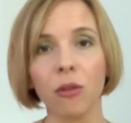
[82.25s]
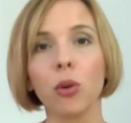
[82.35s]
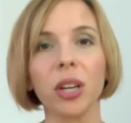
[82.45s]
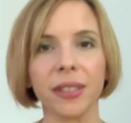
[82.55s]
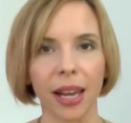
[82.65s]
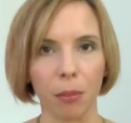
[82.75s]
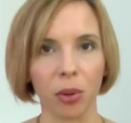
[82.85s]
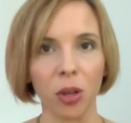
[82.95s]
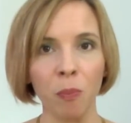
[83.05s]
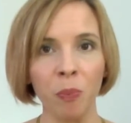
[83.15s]
For
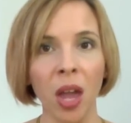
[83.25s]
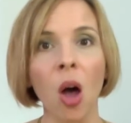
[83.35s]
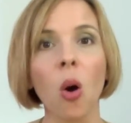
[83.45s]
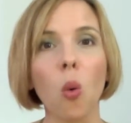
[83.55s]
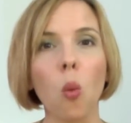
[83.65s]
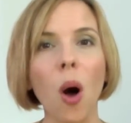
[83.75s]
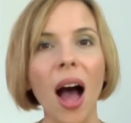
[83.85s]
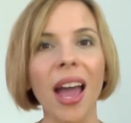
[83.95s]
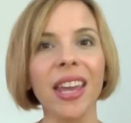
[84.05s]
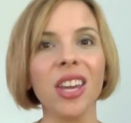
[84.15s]
example,
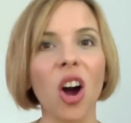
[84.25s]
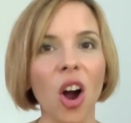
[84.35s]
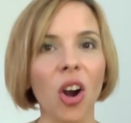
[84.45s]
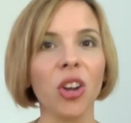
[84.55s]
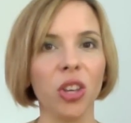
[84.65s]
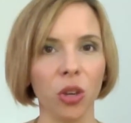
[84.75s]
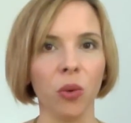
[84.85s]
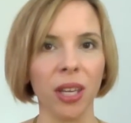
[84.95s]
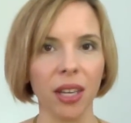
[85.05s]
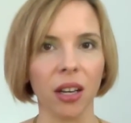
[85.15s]
why are
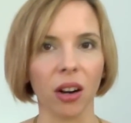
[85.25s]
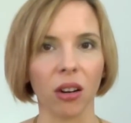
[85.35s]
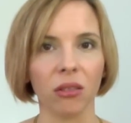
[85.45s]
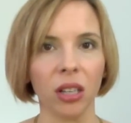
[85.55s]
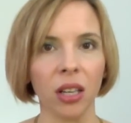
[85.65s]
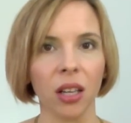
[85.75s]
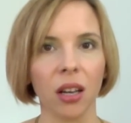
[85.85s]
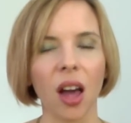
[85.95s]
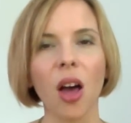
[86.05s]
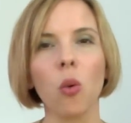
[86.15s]
you here?
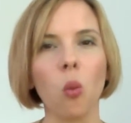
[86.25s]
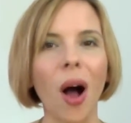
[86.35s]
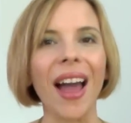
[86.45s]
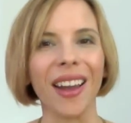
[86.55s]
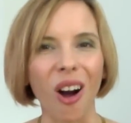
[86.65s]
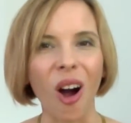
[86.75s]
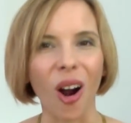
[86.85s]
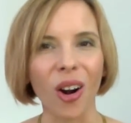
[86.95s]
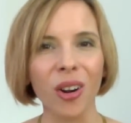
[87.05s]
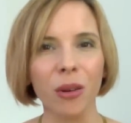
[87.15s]
Not Y
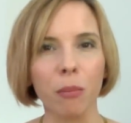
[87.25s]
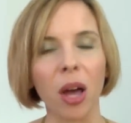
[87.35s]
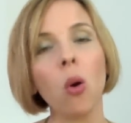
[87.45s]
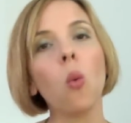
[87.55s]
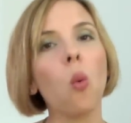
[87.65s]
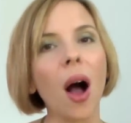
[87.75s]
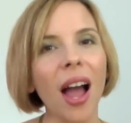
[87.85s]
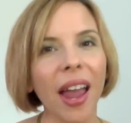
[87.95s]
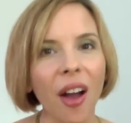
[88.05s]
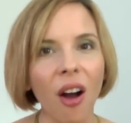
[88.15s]
R, but
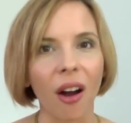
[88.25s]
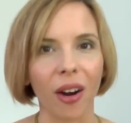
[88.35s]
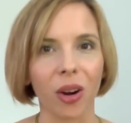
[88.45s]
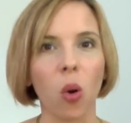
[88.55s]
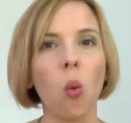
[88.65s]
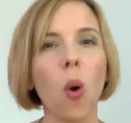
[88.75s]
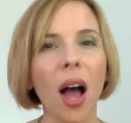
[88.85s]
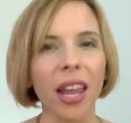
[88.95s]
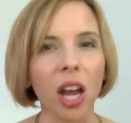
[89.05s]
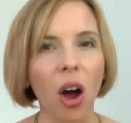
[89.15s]
Y R,
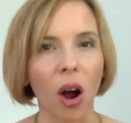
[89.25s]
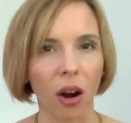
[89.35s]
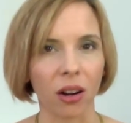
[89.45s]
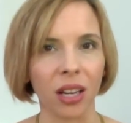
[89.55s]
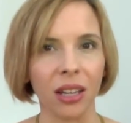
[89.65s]
Y R.